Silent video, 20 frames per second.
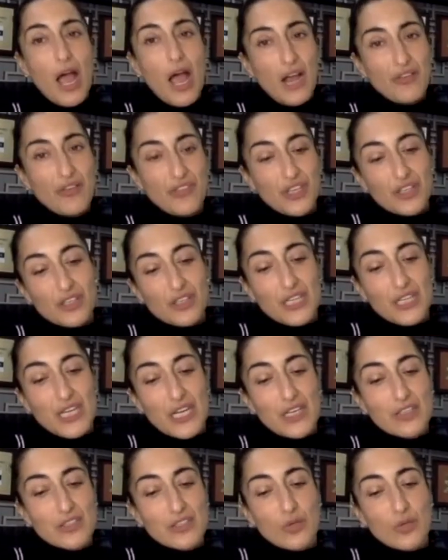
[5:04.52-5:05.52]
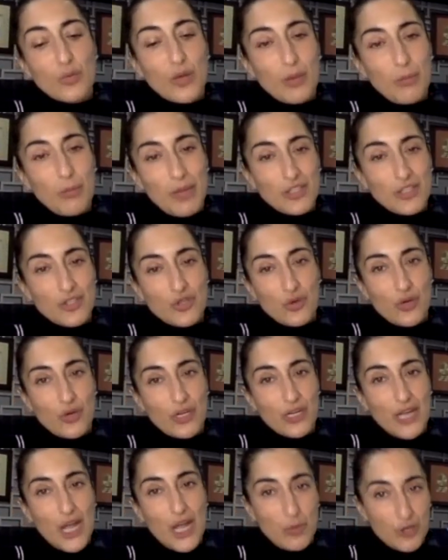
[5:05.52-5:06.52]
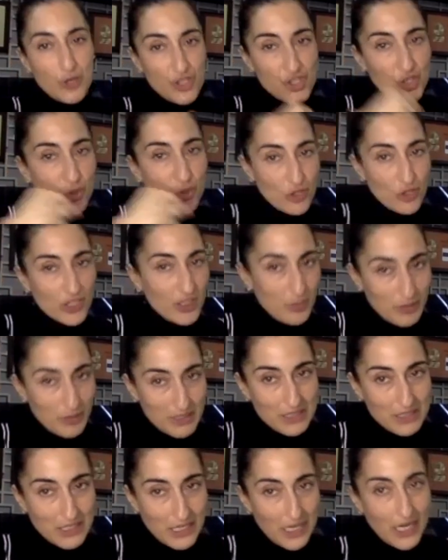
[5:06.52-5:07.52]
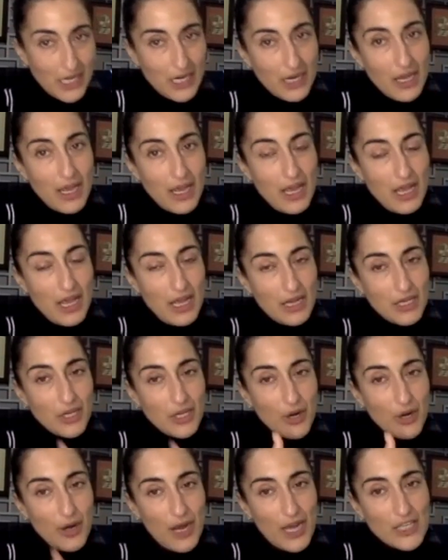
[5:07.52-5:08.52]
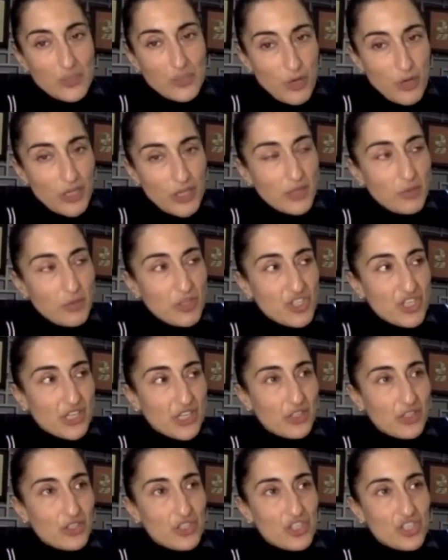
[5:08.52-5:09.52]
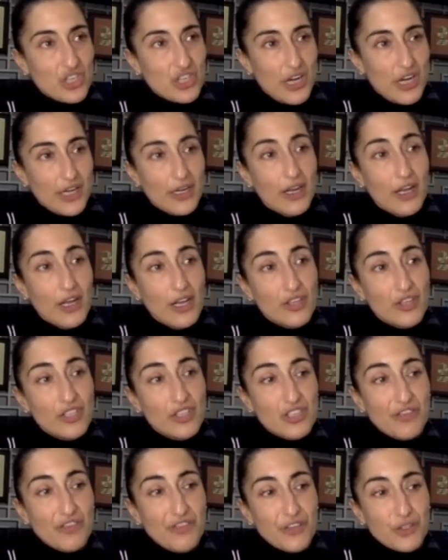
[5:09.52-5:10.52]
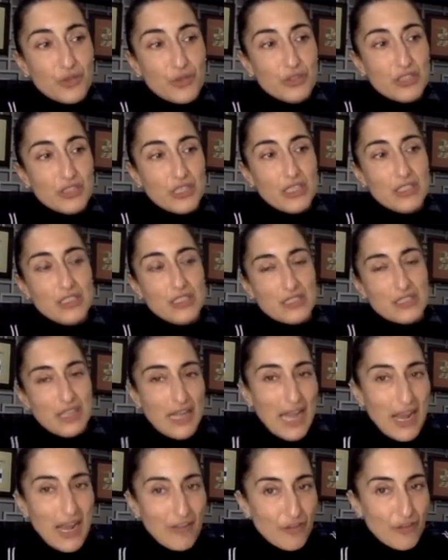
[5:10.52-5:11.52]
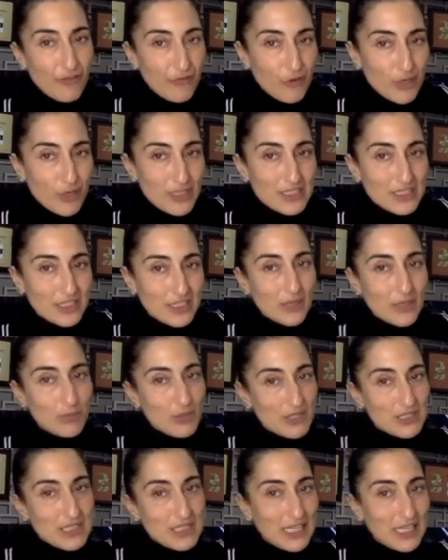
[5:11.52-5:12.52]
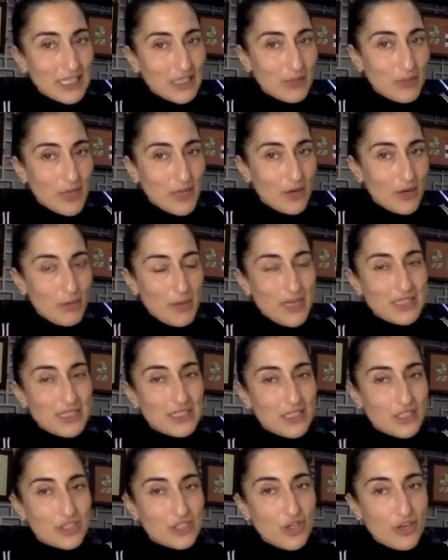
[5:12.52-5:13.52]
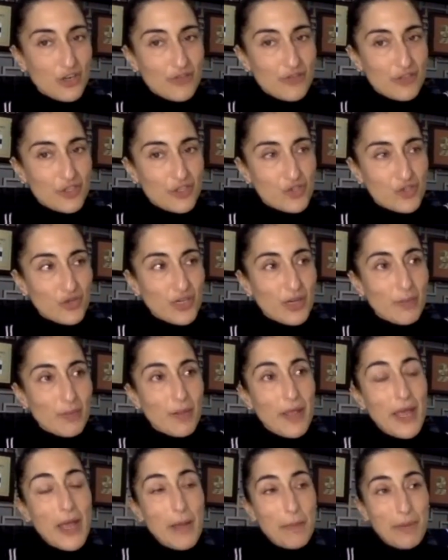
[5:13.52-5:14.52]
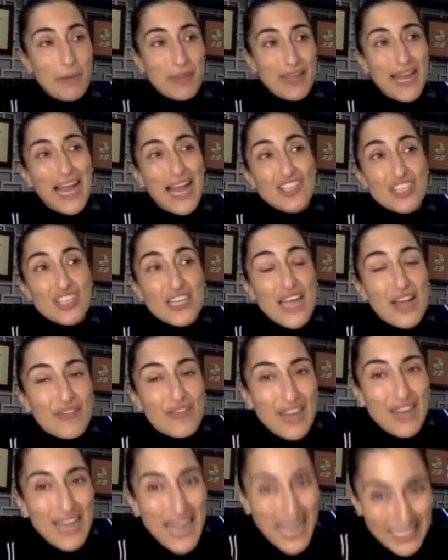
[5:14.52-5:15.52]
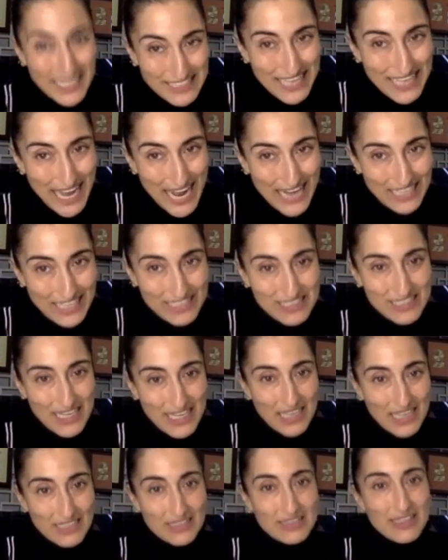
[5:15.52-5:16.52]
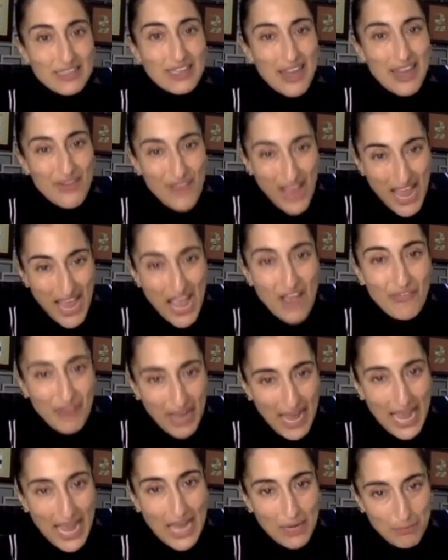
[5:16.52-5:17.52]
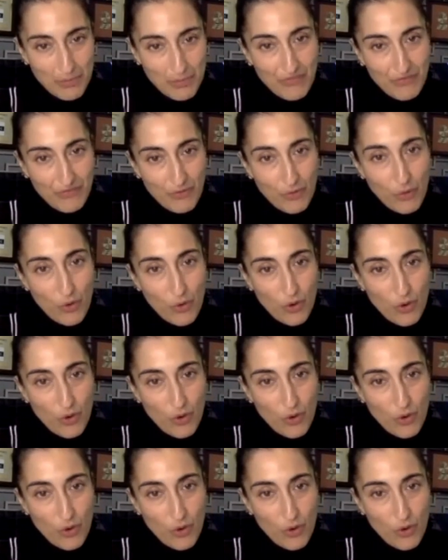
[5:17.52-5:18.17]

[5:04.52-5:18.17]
I think the kids that we're mentoring now, which you're going to be seeing, you know, as working with Shadow to Shine, the difficulty is they have the voice in them that's telling them they're amazing and to go for the dream, but they actually have less access than they've ever had before.